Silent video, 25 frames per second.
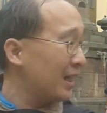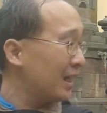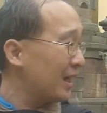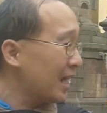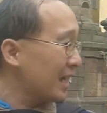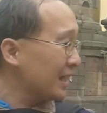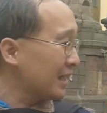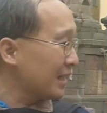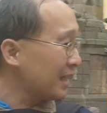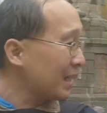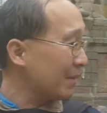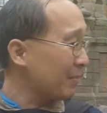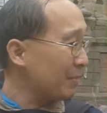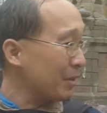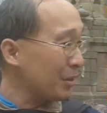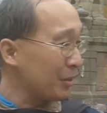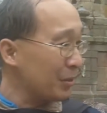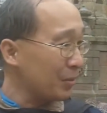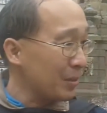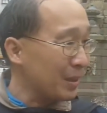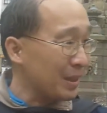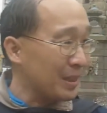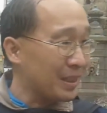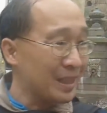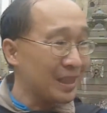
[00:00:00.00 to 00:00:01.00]
As the camera
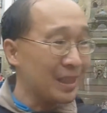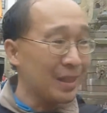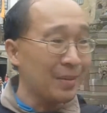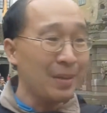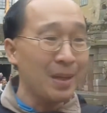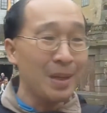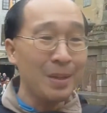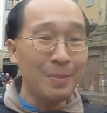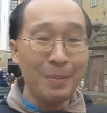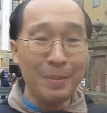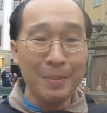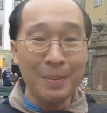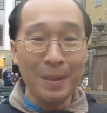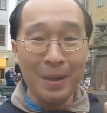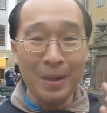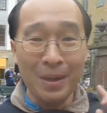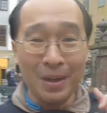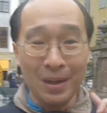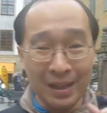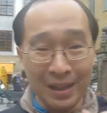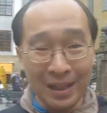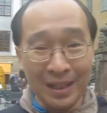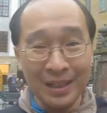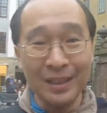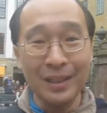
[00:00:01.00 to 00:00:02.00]
zoom, you see that many people
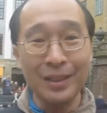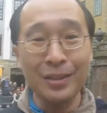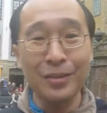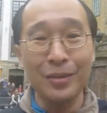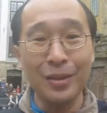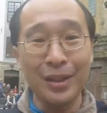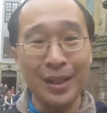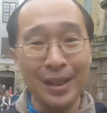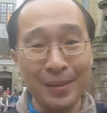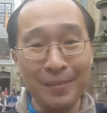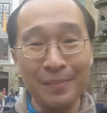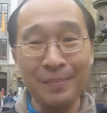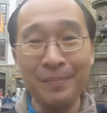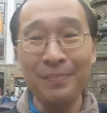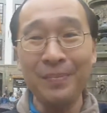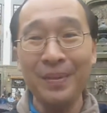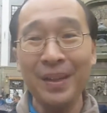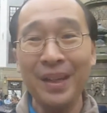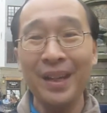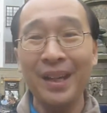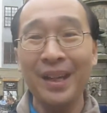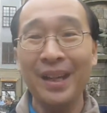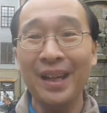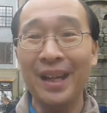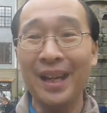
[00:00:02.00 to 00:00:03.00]
are listening to him.
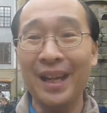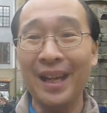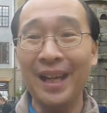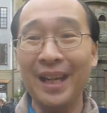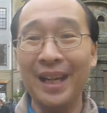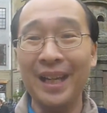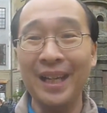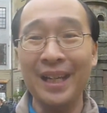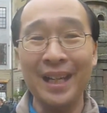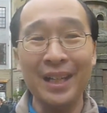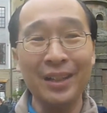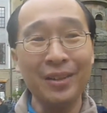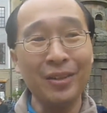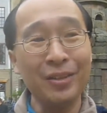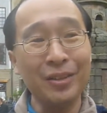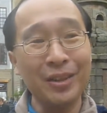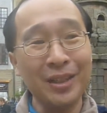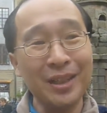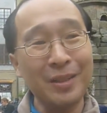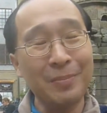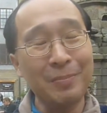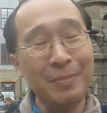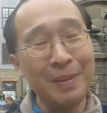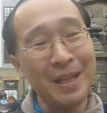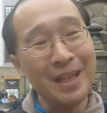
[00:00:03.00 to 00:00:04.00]
And I thought
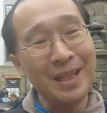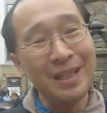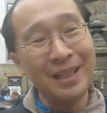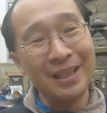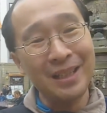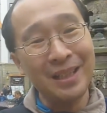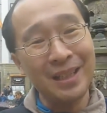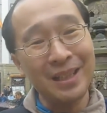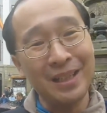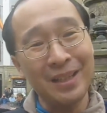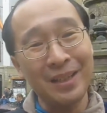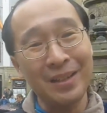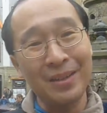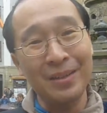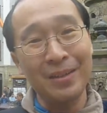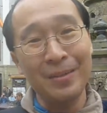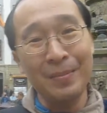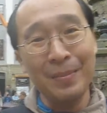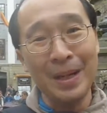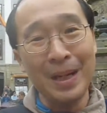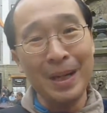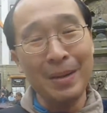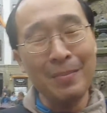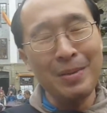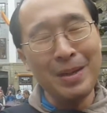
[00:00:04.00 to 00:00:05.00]
this place
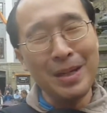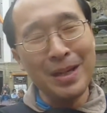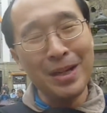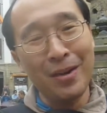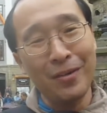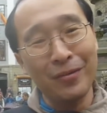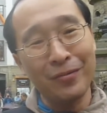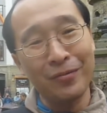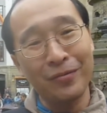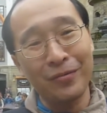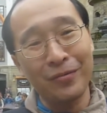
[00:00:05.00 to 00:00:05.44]
reminded me of